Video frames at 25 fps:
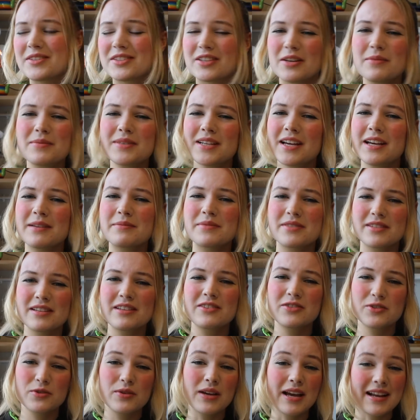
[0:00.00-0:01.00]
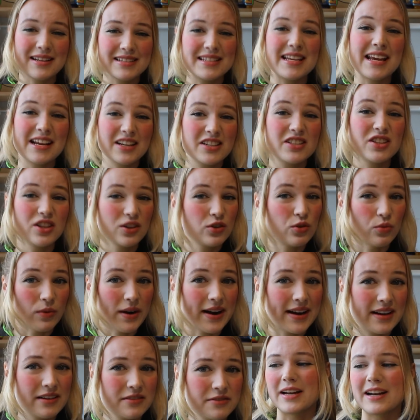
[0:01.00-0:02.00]
Sometimes things you can take to the
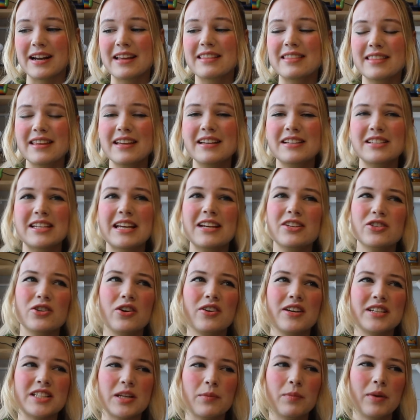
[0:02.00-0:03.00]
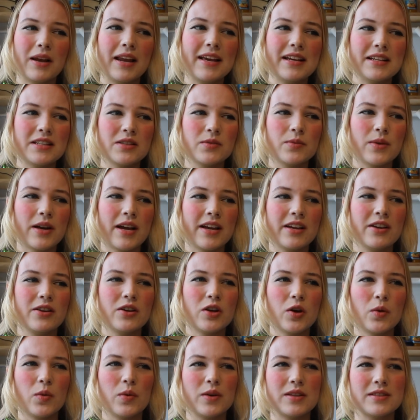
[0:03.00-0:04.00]
grave, and I think TikTok is a place where, you
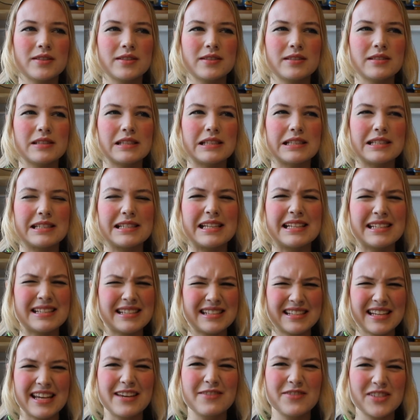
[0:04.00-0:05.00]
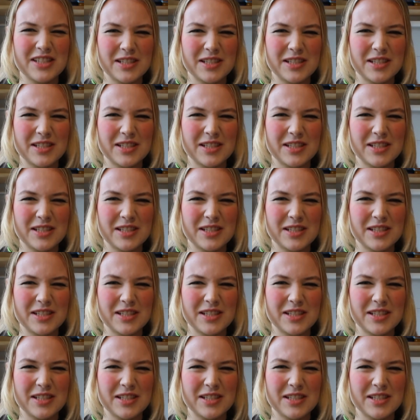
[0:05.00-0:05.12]
know, it's that safe